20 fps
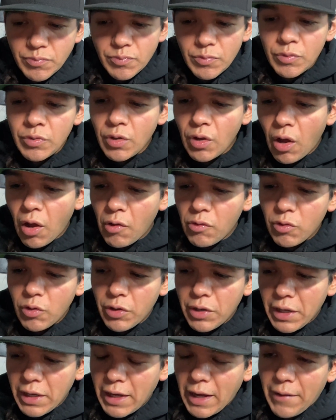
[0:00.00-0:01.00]
not
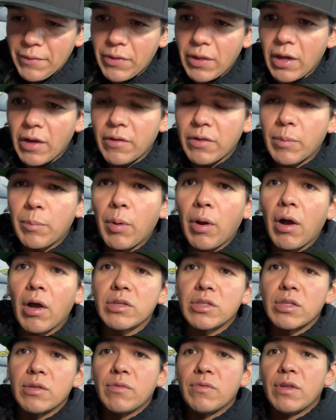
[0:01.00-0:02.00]
looking at the
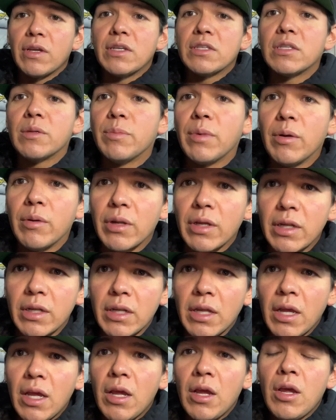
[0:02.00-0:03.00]
positive things about it,
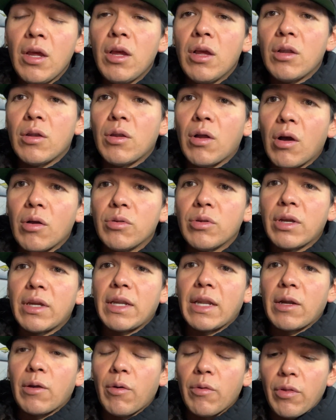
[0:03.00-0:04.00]
not
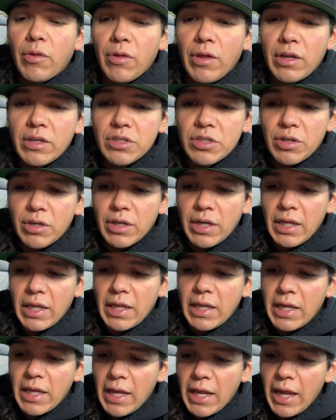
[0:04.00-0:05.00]
looking at all the things you're going
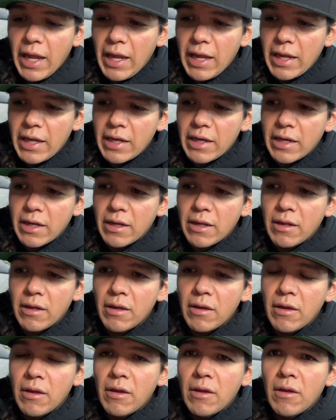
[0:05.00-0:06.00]
to gain
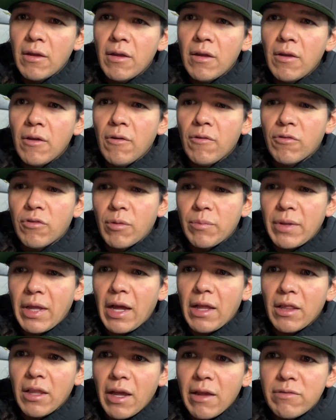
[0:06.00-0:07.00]
from
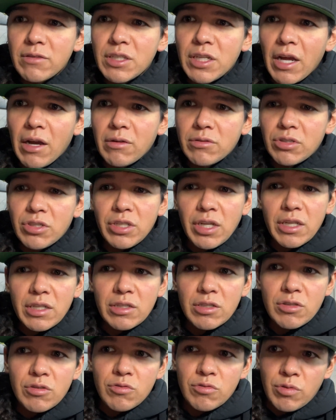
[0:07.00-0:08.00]
that lifestyle
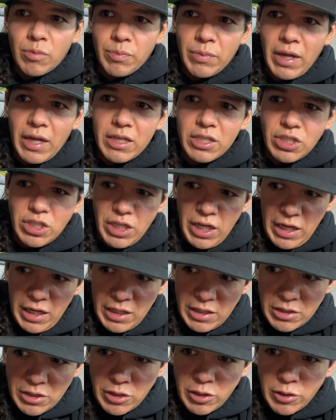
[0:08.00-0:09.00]
change, from that
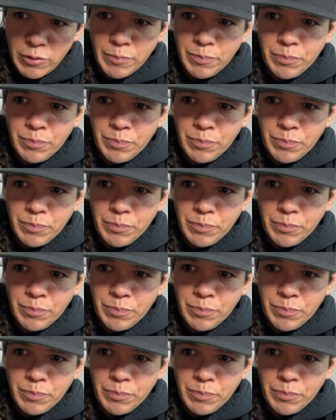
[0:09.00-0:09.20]
change